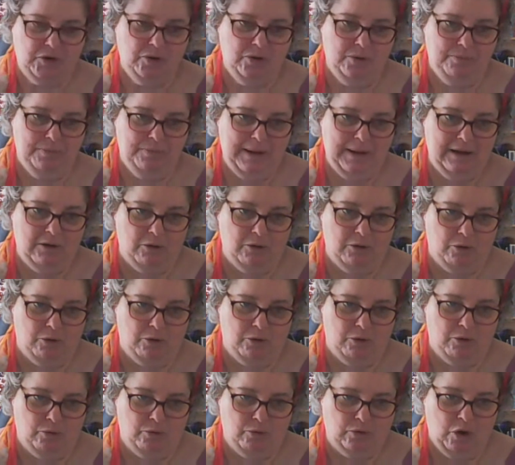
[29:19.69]
have been
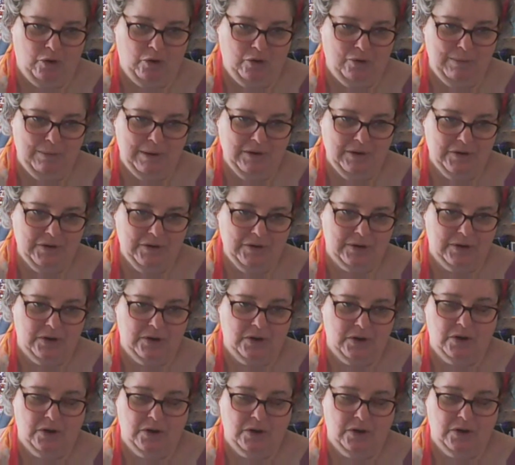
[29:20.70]
autonomous
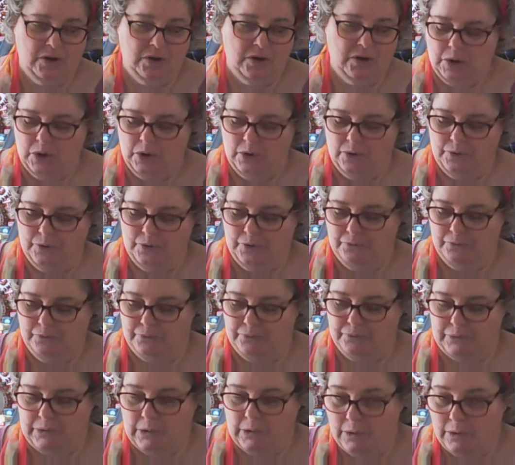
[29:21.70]

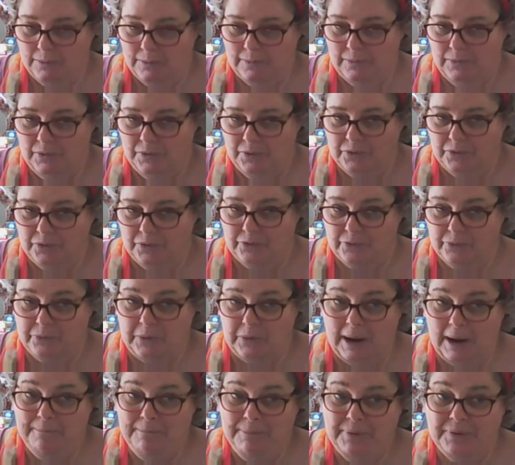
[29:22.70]
from Trump
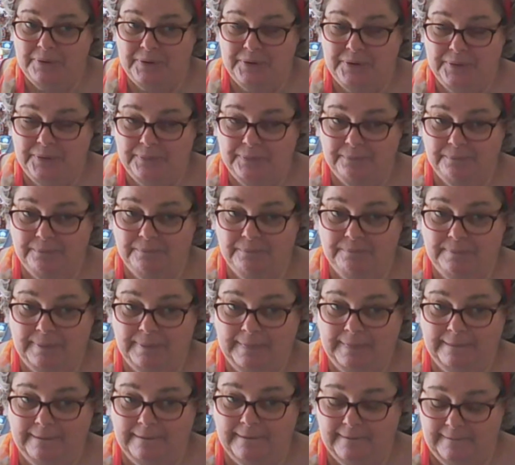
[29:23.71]

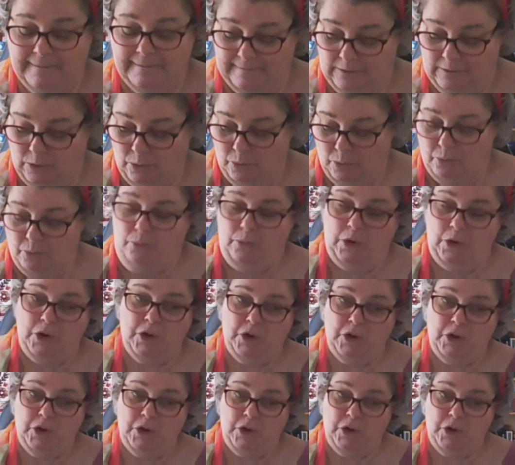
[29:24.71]
were not,
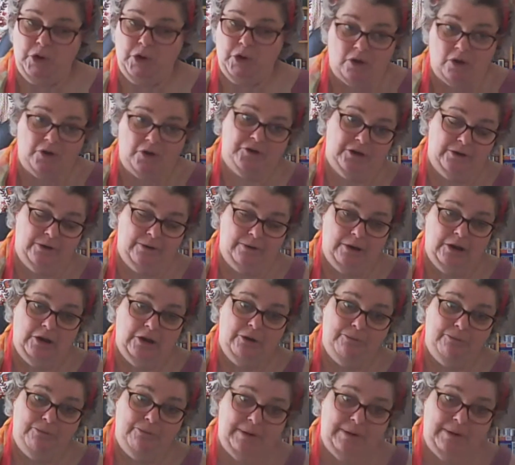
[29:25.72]

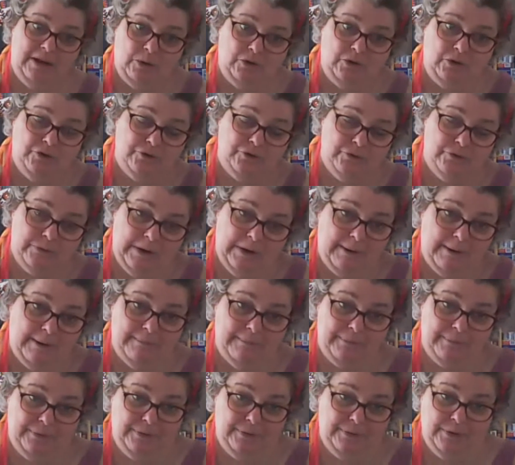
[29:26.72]
because Trump
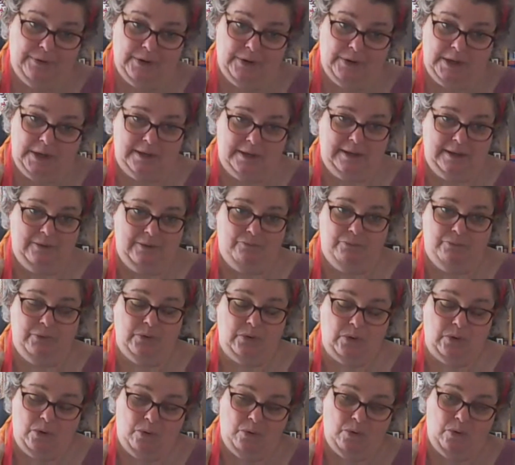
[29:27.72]
put all
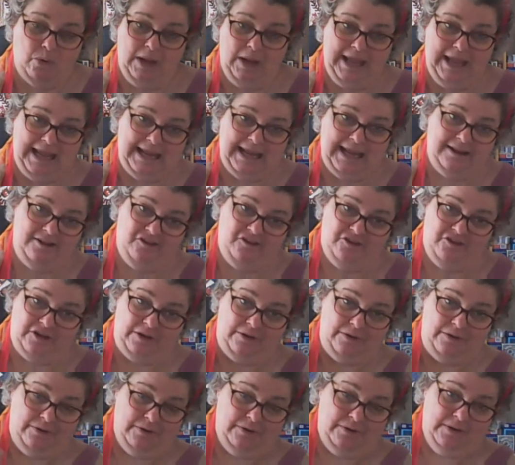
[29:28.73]
his
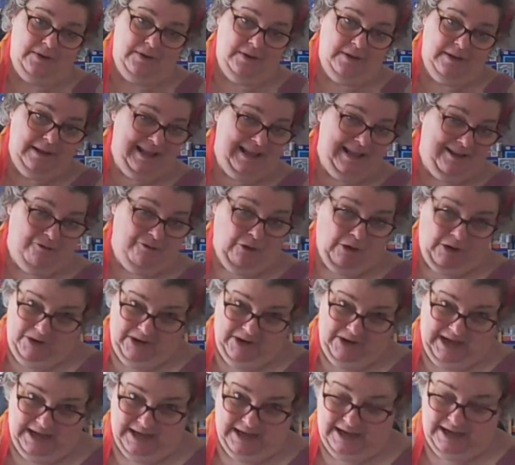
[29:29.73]
cronies in
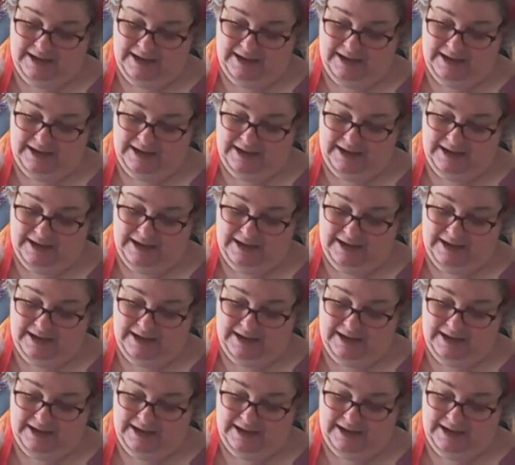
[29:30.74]
there.